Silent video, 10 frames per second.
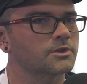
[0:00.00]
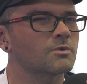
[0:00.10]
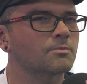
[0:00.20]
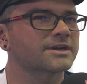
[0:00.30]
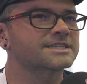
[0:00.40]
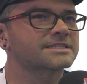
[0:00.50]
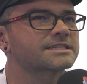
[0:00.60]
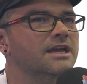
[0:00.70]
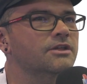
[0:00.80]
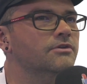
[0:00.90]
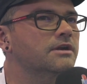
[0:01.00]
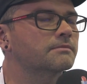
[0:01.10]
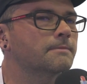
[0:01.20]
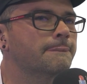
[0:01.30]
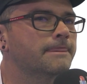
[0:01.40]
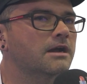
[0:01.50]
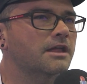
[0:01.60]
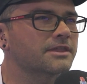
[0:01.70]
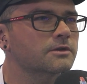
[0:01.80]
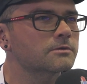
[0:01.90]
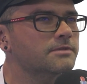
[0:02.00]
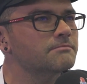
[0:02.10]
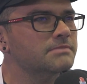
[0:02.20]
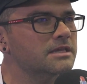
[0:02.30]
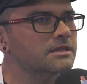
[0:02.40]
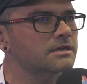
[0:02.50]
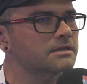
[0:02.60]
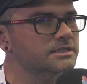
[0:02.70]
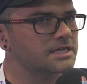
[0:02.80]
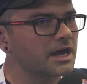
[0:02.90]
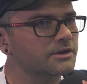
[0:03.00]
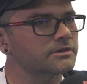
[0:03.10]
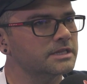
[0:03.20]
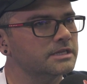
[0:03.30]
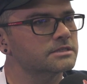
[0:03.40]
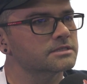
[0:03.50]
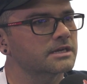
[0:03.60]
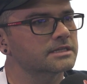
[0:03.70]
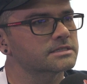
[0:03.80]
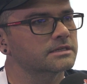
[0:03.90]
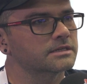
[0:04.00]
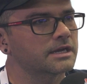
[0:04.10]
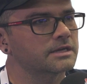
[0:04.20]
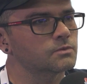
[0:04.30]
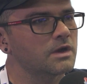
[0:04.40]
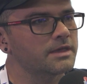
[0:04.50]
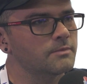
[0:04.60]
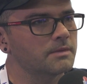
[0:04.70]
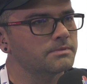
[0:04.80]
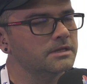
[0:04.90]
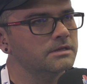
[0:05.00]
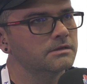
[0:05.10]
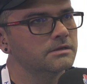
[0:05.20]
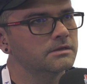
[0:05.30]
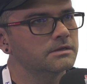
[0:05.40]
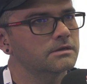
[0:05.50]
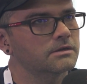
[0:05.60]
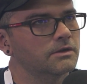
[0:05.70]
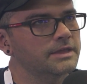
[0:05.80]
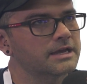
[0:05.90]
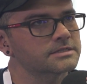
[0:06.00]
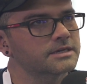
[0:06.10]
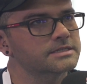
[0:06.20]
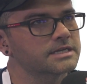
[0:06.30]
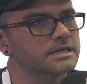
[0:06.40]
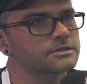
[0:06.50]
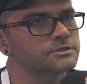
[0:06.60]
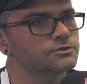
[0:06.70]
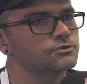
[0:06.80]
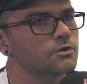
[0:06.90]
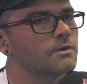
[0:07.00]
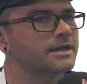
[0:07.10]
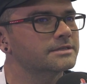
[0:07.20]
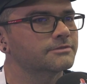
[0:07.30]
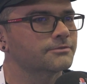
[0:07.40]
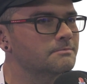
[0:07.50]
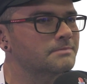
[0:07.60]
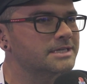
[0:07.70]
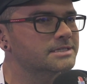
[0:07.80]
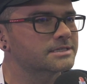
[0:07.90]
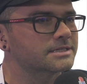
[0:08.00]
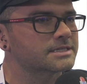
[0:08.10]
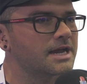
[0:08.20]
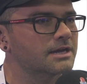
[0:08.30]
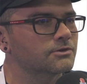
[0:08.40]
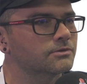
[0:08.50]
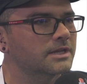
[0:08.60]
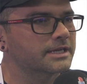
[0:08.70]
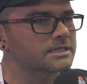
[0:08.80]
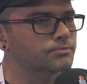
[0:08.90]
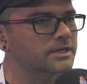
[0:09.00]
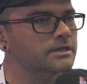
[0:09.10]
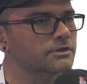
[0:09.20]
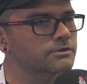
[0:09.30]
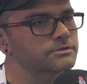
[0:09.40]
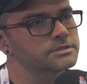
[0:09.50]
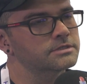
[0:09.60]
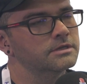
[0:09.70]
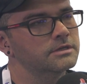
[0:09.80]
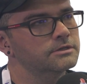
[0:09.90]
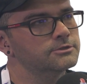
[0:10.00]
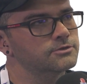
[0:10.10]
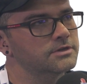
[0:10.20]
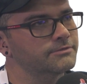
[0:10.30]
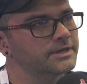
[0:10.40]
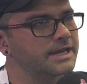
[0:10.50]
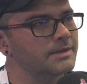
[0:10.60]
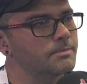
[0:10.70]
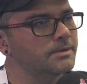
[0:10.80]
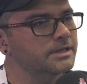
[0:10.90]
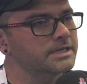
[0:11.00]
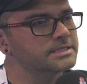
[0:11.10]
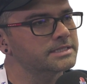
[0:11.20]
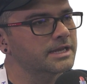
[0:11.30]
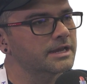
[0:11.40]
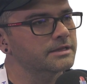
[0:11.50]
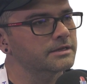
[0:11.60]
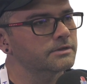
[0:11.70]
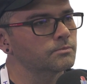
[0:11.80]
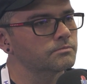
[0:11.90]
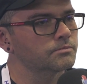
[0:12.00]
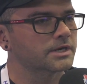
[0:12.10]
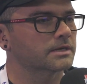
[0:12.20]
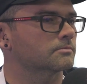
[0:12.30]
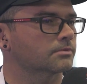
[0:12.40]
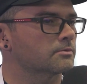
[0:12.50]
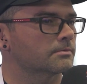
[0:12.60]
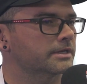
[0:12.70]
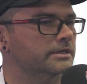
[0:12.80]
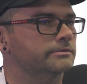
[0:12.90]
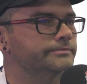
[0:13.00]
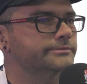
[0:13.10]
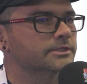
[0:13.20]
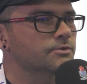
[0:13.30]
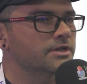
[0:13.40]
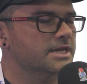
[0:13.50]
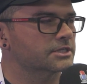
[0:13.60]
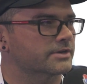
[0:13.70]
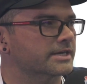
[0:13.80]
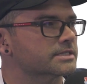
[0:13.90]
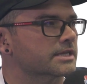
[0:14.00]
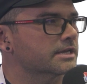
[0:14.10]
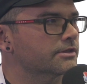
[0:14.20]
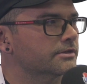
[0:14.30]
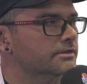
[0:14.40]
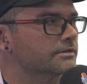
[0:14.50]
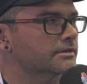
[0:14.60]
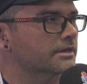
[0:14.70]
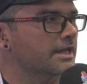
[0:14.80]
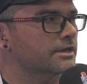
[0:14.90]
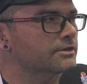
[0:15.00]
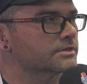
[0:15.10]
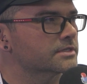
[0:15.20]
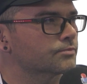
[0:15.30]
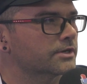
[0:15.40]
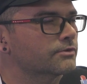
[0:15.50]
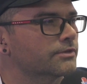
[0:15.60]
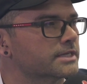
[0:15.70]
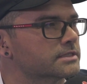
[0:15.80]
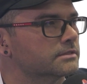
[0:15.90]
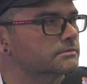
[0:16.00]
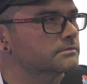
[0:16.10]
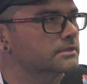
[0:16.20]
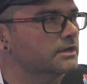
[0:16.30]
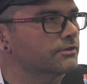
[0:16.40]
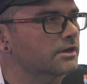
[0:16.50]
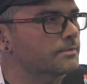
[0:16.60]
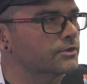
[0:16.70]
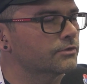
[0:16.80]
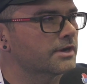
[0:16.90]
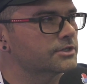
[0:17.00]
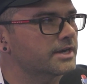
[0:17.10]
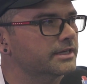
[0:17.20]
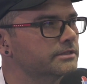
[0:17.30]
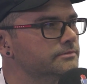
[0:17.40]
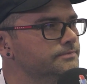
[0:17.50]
what brings it together, I think, would then be the data and the insights, and while it might be on the outside seen as two quite different beasts to tackle, I guess bringing those two different capabilities together can bring probably some unique strengths there that allow you to do some pretty cool things in healthcare. Am I on the right track here?